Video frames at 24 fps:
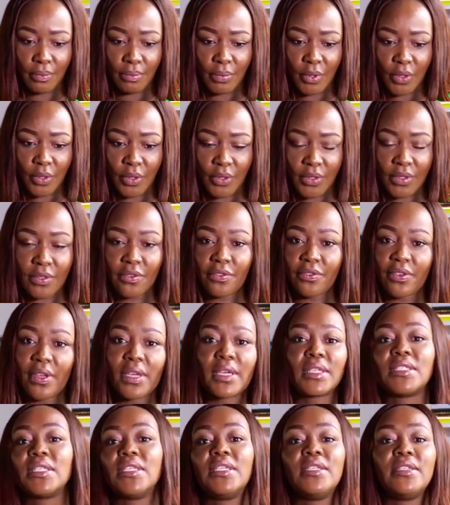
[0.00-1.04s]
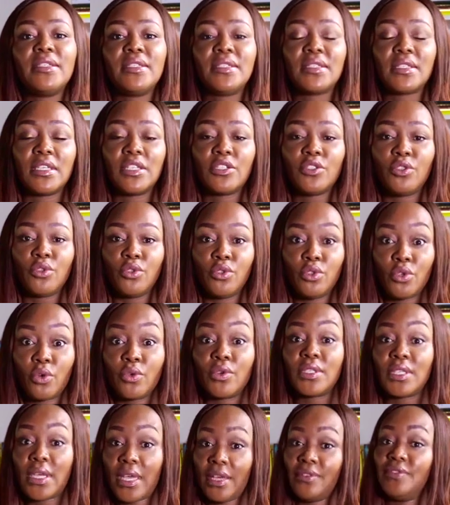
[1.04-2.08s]
because the fact is that you
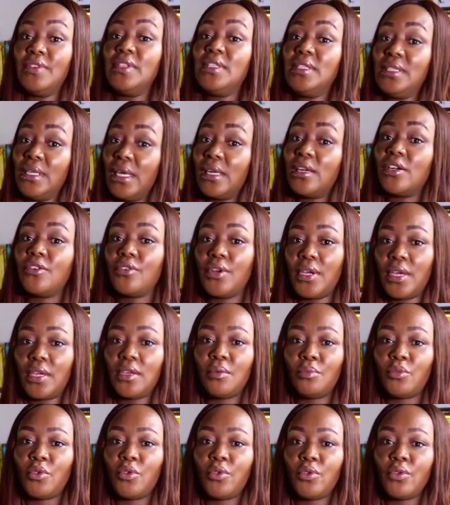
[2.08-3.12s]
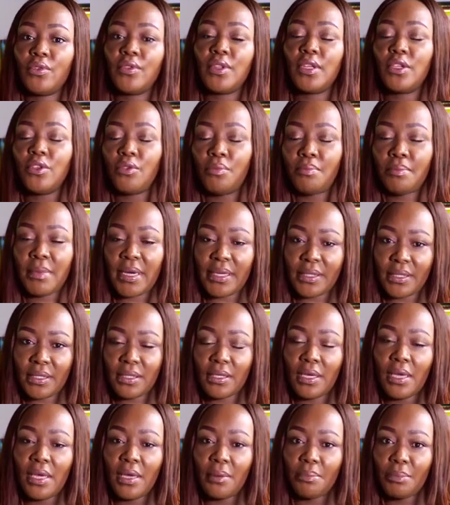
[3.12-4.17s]
don't have a salary anymore, then you
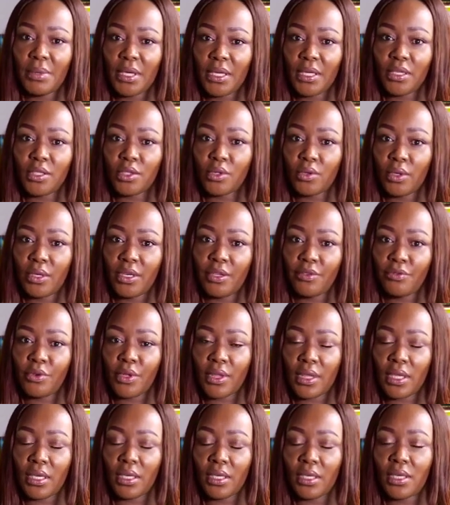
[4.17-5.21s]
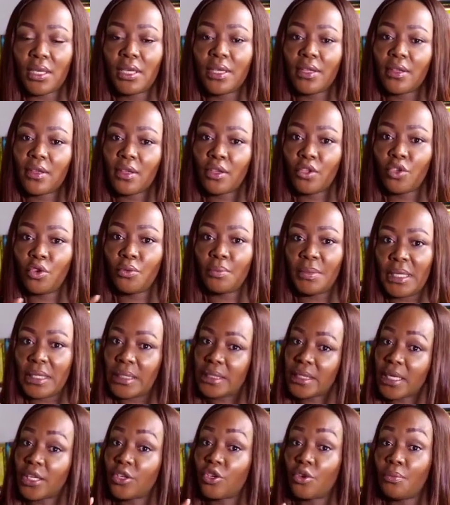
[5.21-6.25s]
must begin to live within your
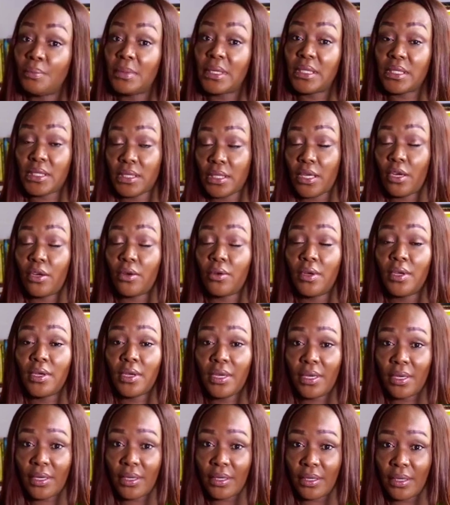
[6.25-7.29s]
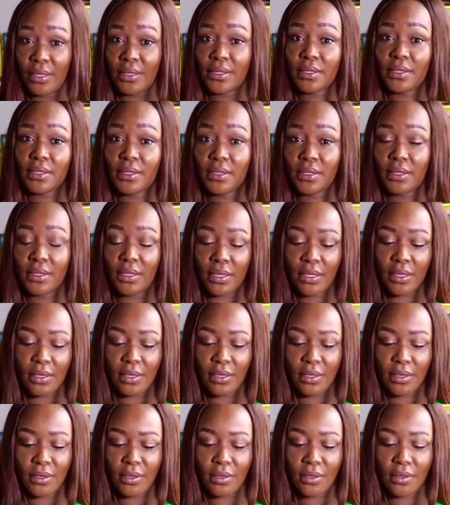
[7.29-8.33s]
means. And your means now, let's
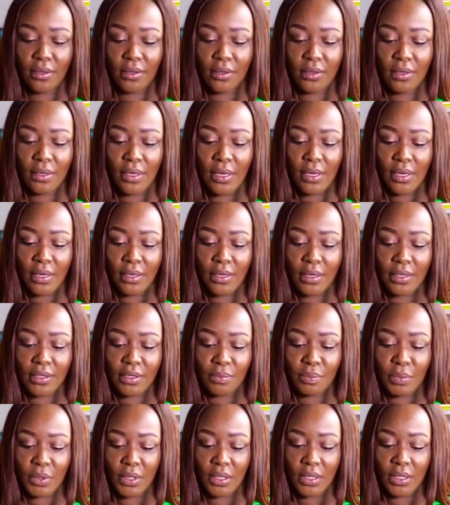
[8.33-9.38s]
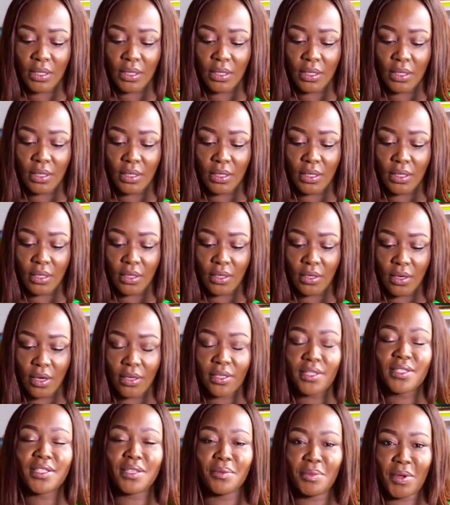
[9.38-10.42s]
be
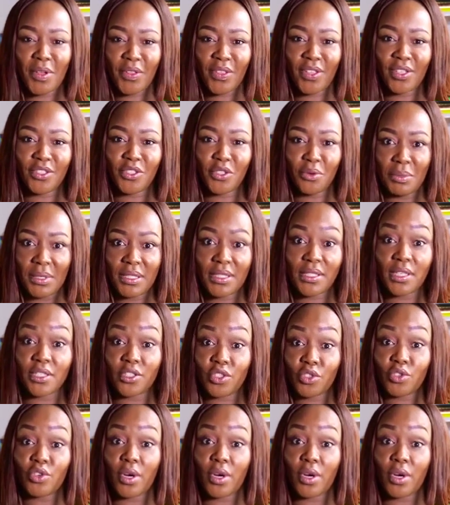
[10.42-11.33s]
honest about that, your means has